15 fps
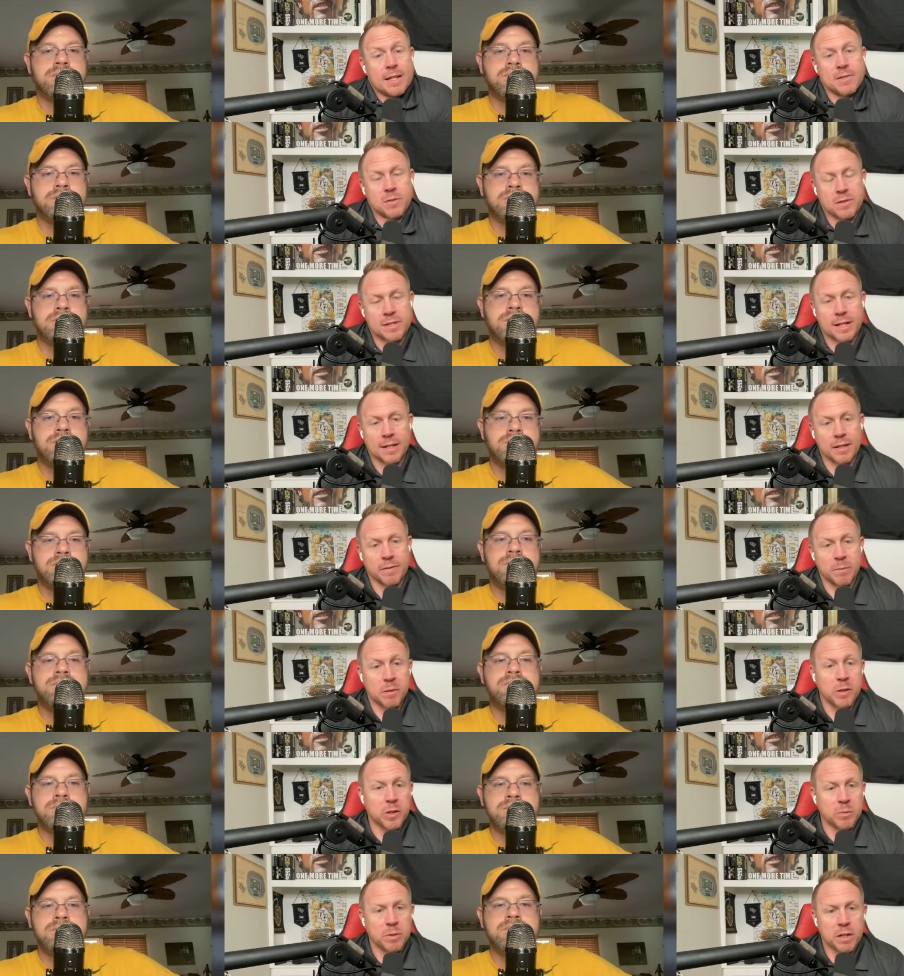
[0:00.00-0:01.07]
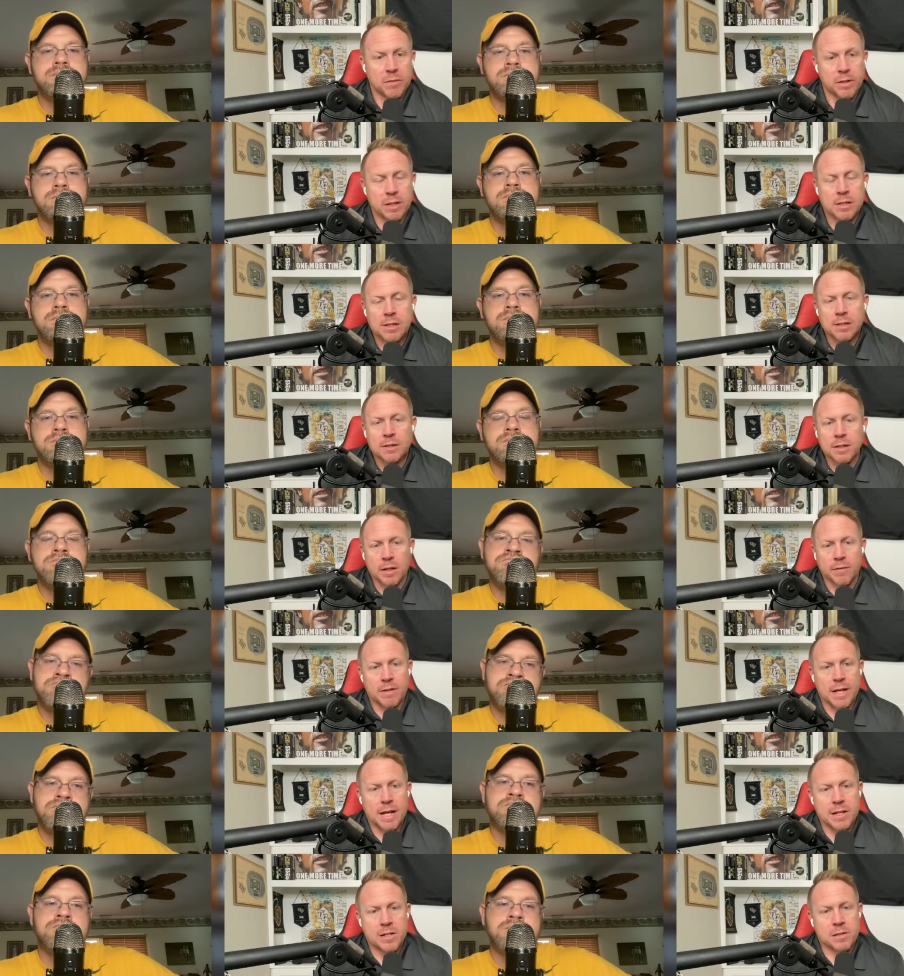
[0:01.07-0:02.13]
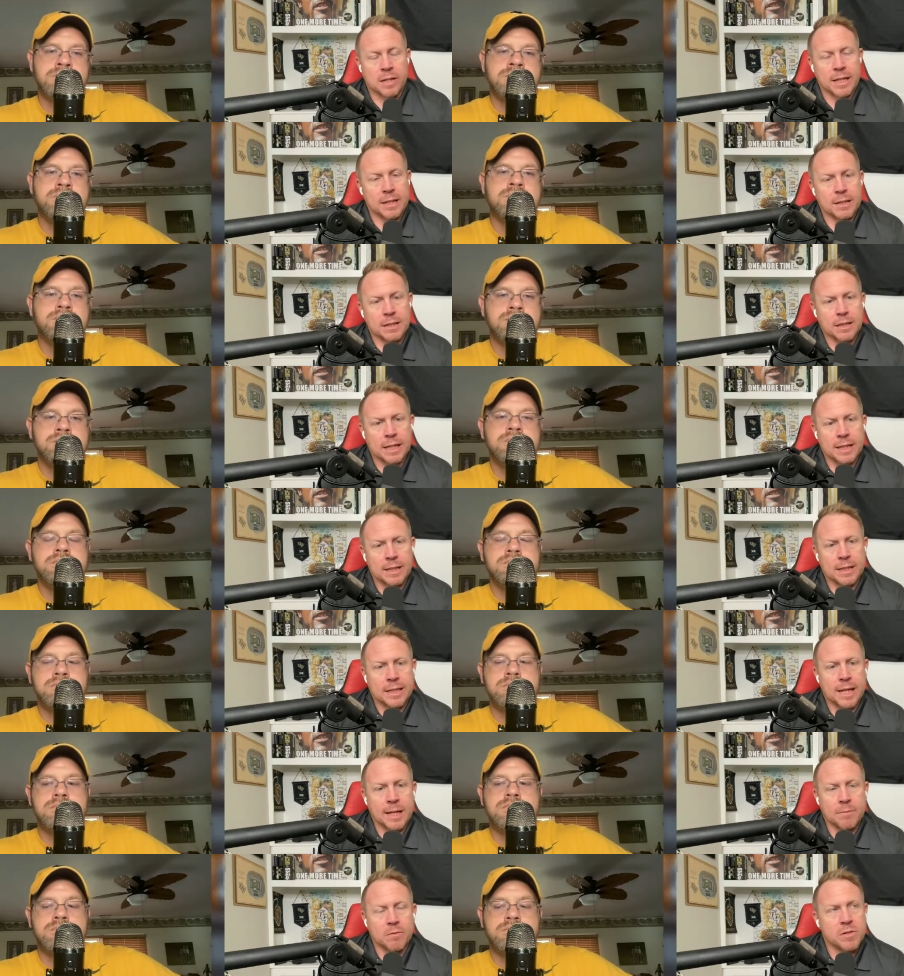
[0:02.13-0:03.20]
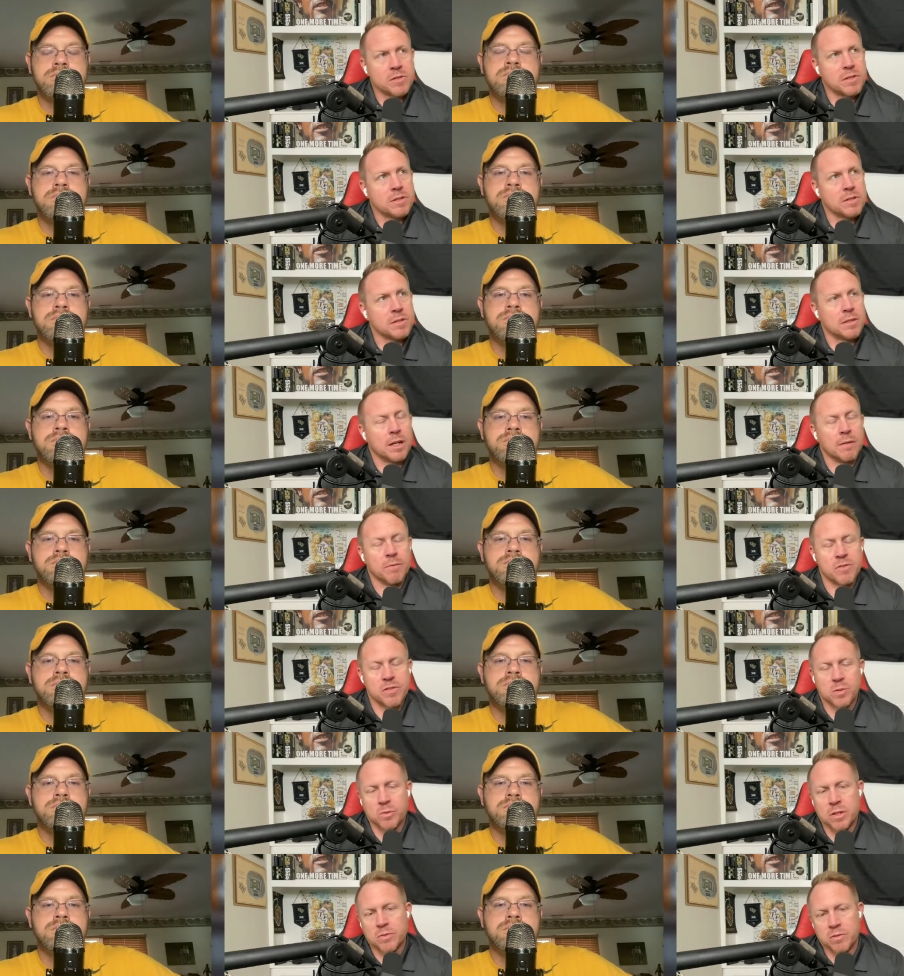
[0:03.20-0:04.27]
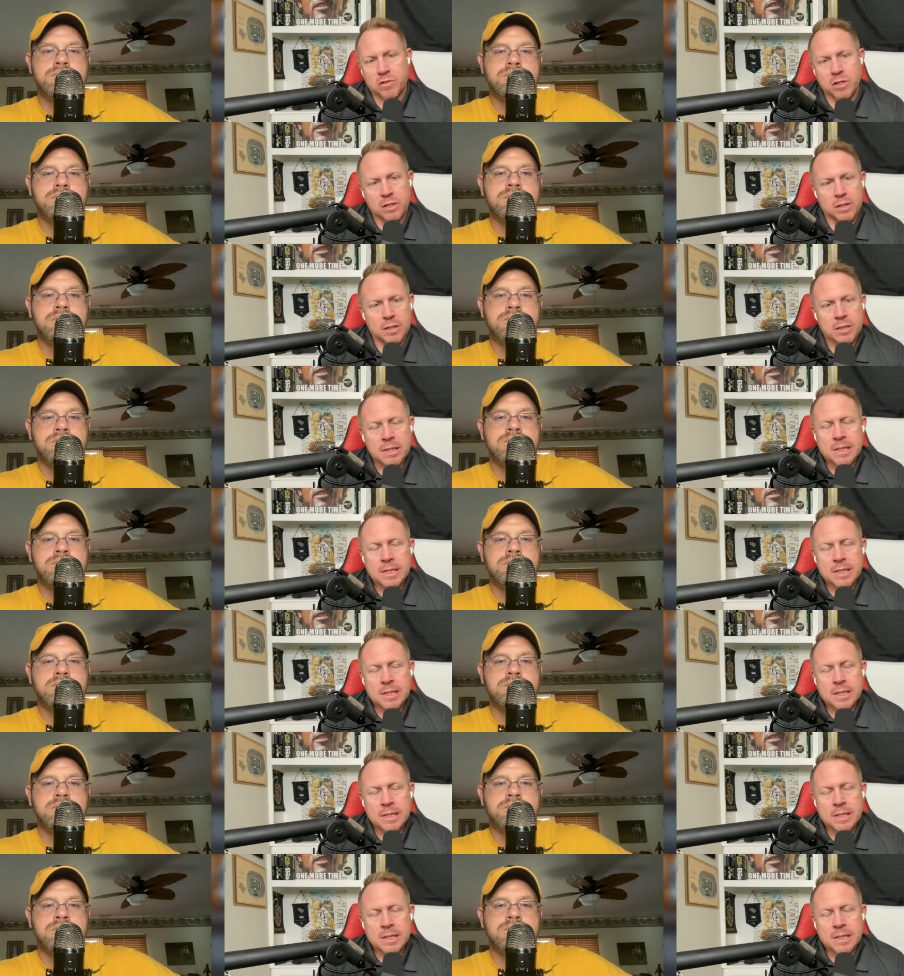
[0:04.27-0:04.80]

Speaker 1: so does that give them a little bit of, a, of an edge late in, late in the game versus uh, versus West Virginia?